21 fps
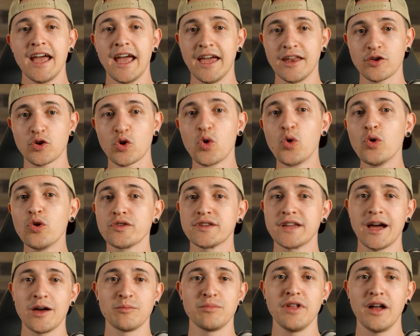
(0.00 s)
and
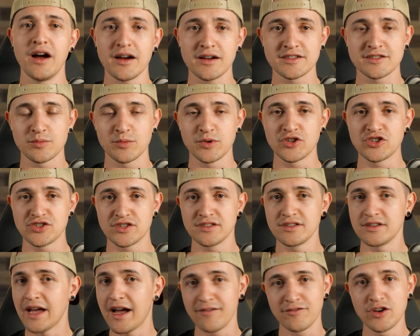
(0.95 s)
cooldown blocks, which
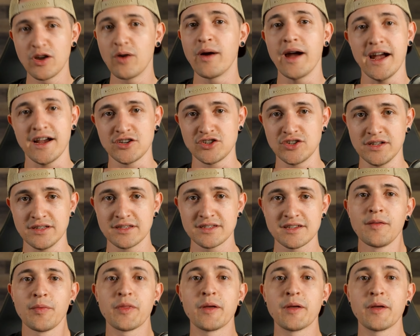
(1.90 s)
have no actions.